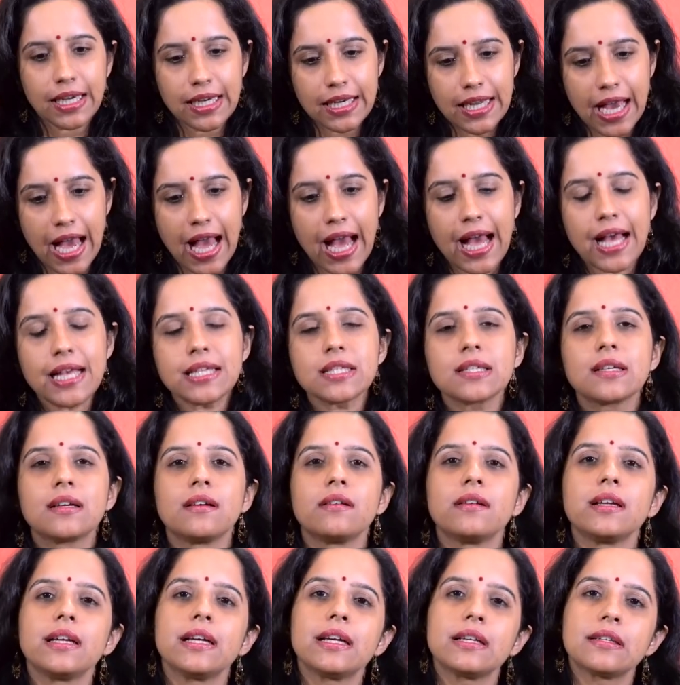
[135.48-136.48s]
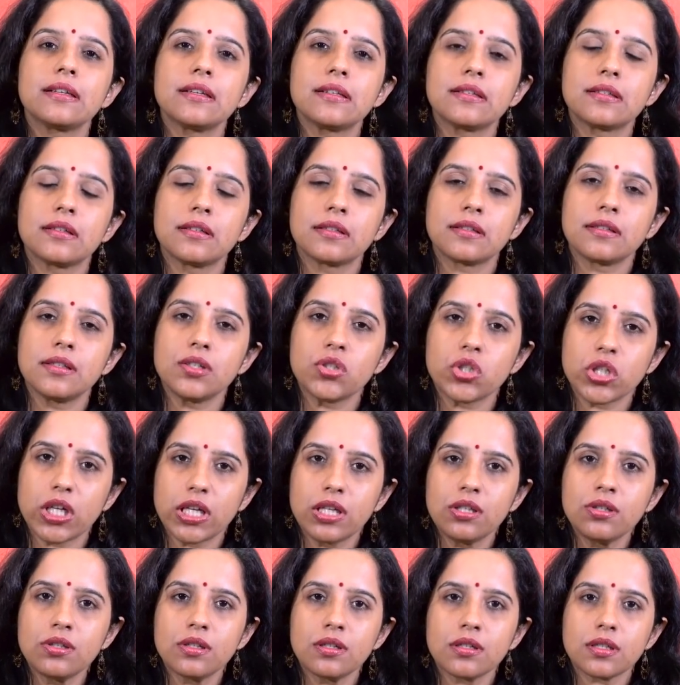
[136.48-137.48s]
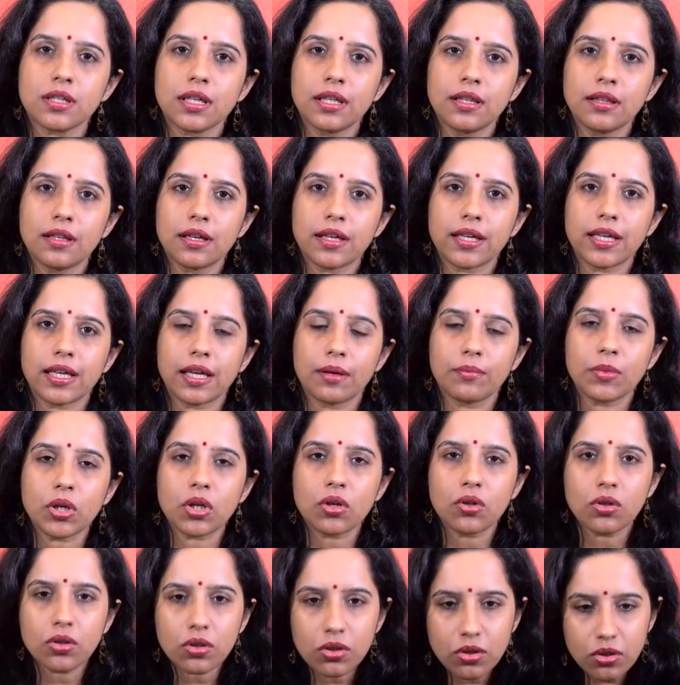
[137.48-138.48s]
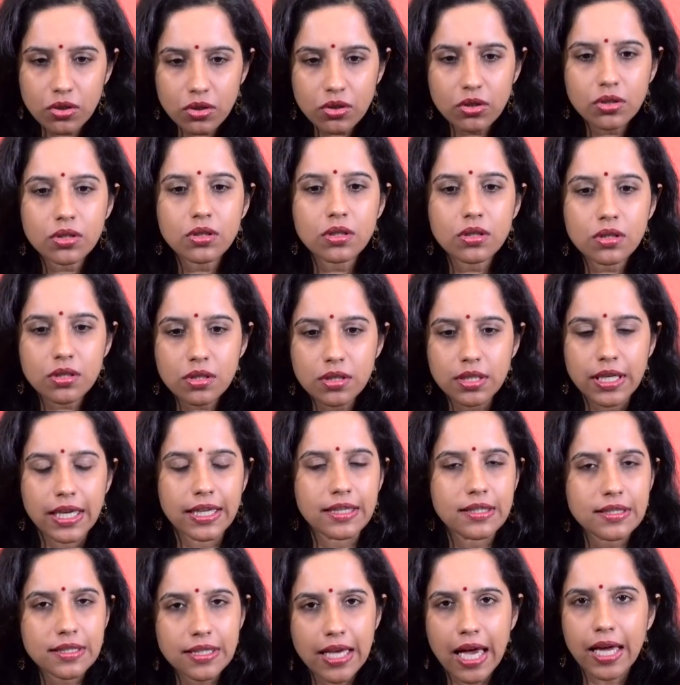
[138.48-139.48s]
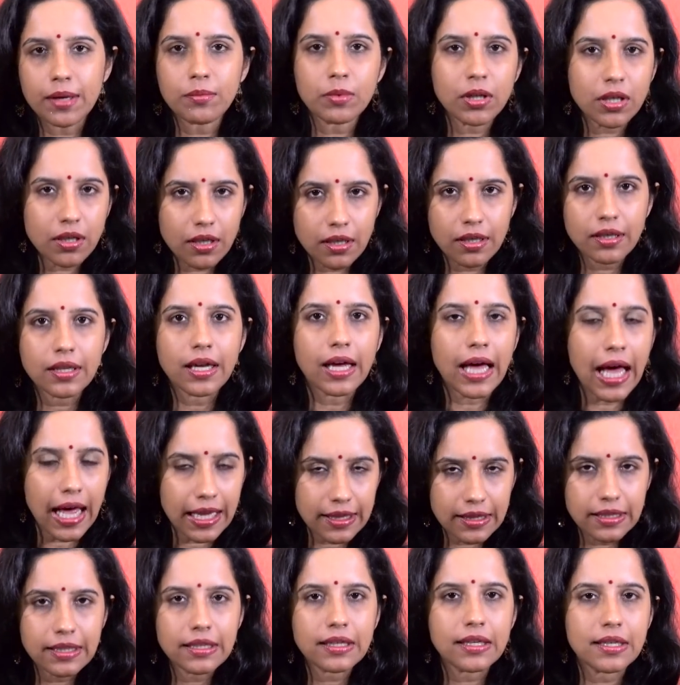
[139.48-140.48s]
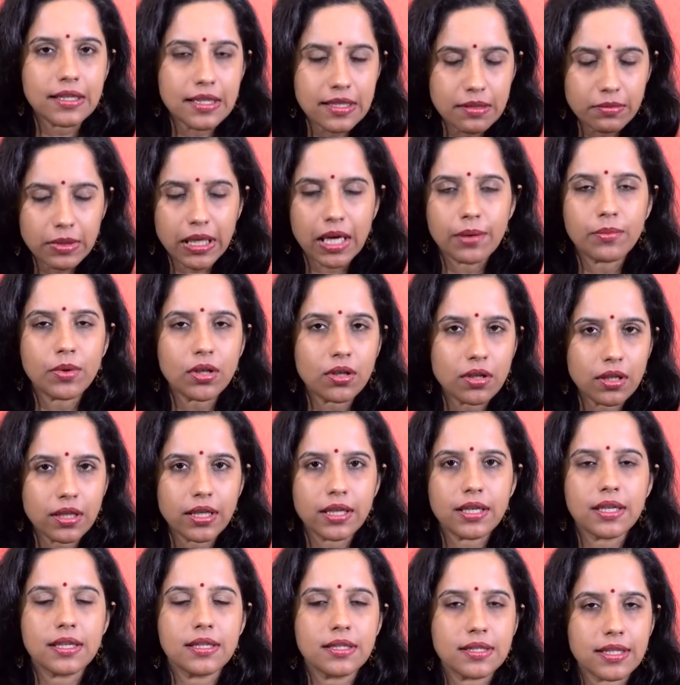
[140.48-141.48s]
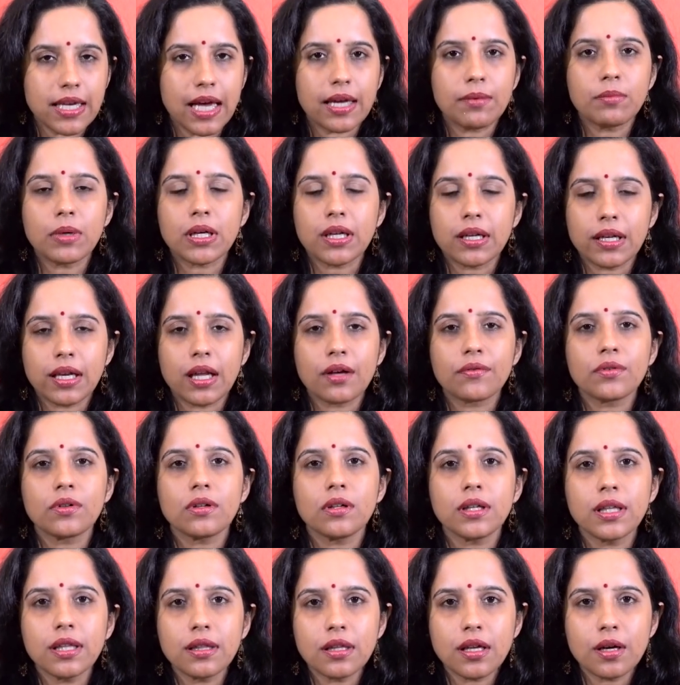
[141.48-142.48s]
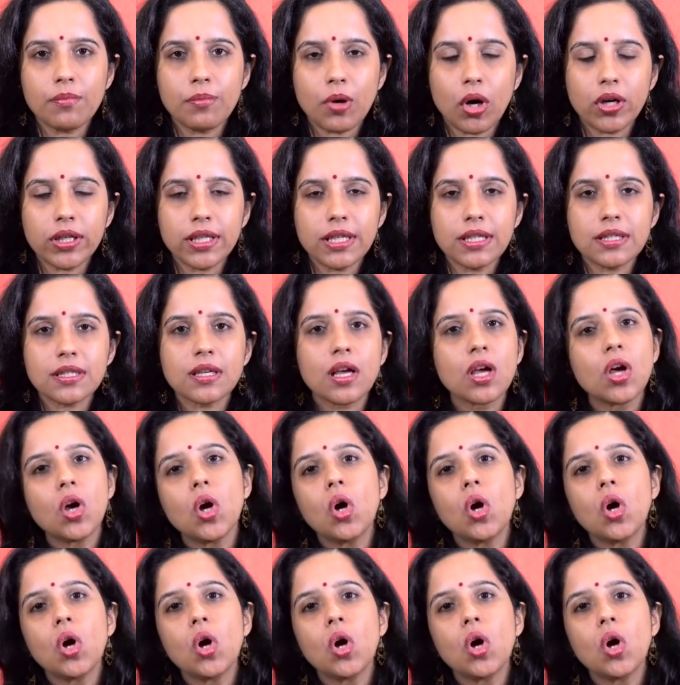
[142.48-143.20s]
it has created certain changes in the chemical, enzymic, at the chemical and enzymic level in their bodies,